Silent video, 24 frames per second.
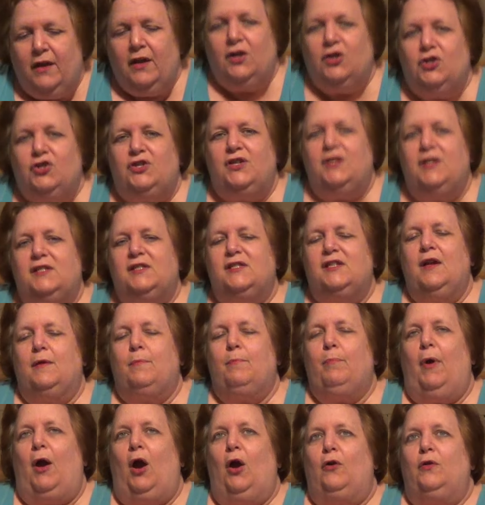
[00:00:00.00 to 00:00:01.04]
She
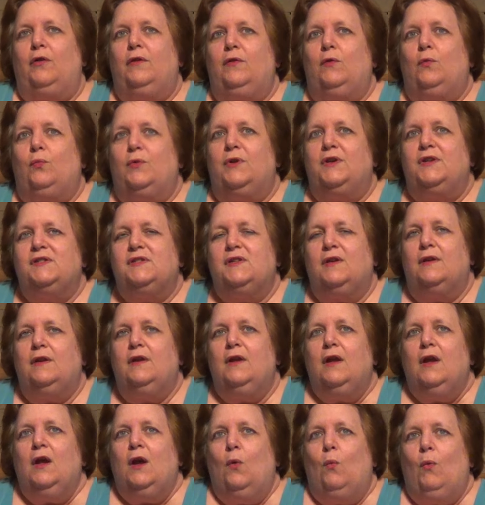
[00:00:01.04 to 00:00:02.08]
said part of the reason
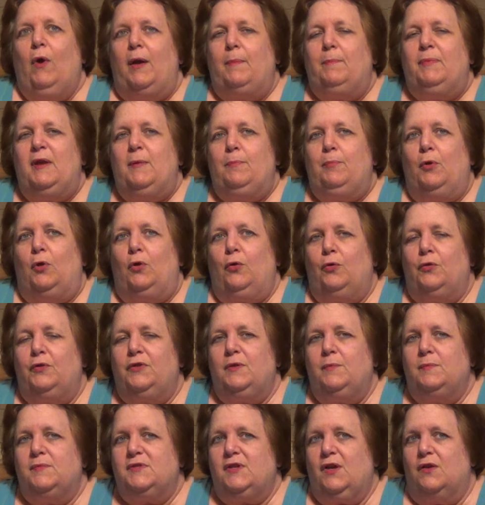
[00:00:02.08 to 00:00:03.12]
why people hurt
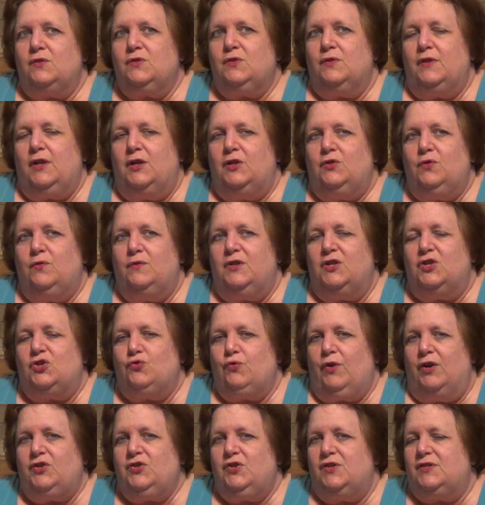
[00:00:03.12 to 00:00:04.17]
themselves when they do these
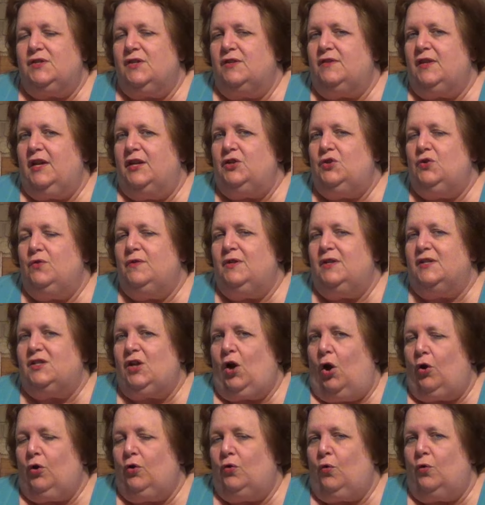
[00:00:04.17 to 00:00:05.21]
stretches is they do these
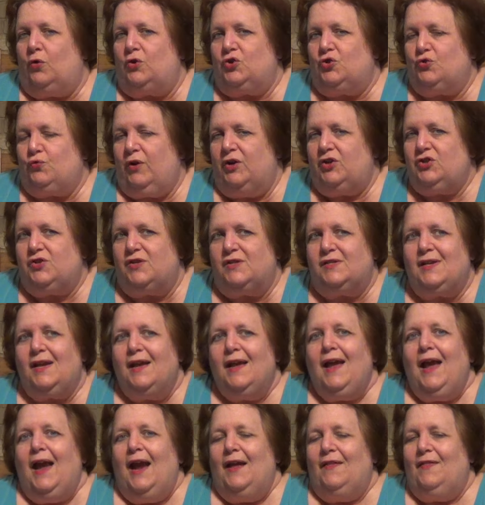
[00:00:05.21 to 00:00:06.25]
hardcore stretches
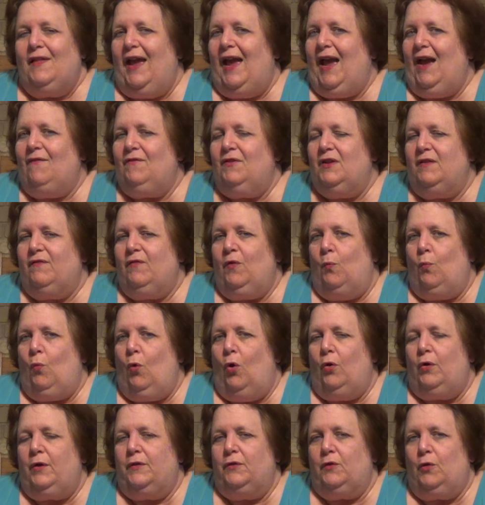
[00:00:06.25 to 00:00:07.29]
and they haven't even
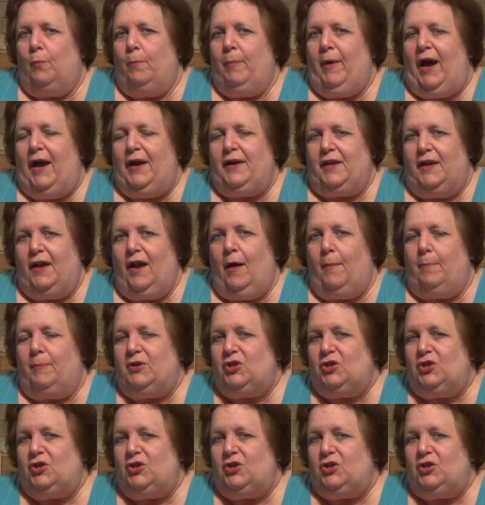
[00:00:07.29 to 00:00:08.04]
woken their body up.